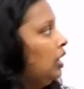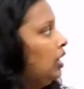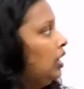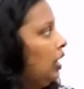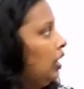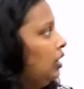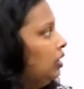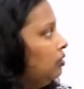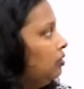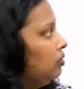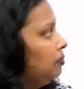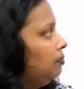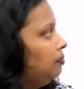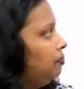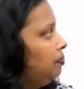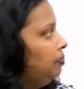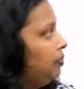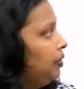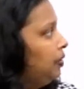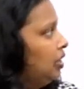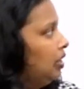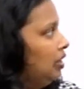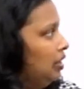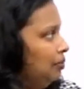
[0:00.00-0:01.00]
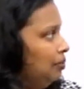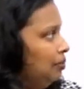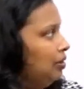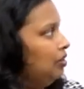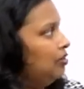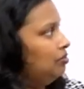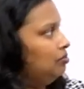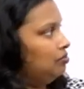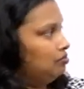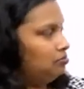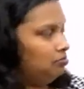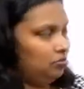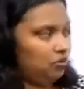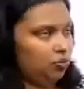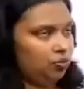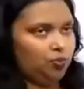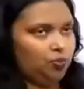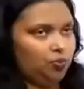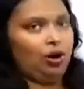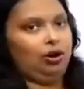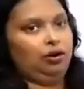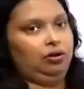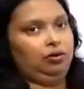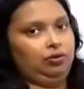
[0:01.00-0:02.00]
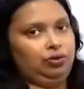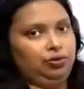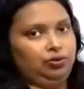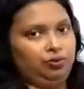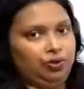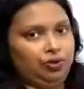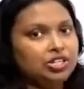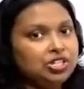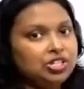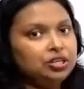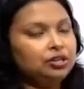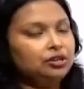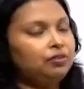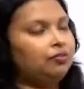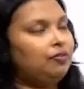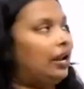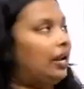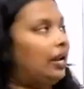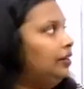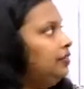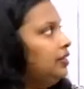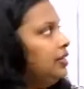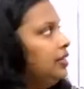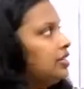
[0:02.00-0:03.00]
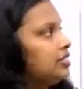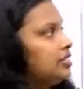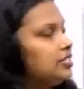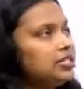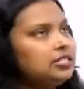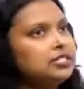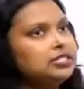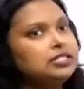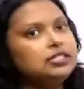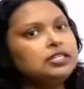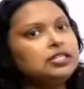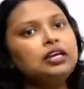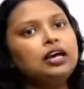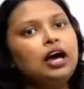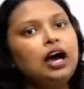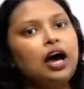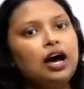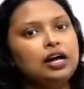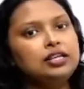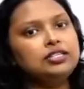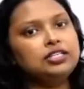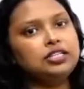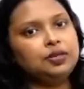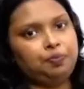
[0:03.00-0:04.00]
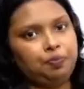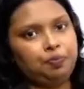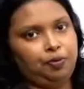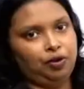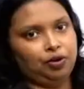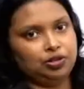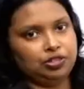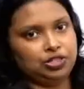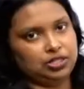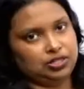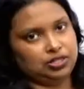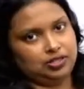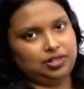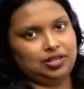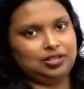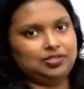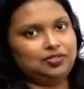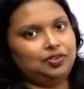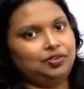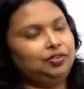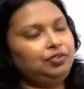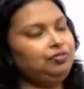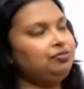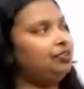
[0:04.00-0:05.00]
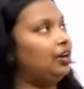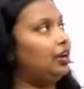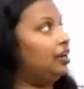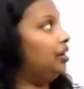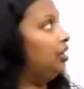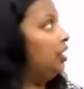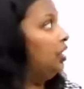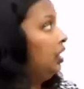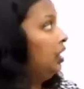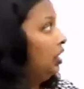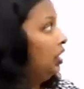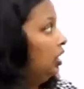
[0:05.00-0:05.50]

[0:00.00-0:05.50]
Right. To which value does this answer approaches? That's what we find.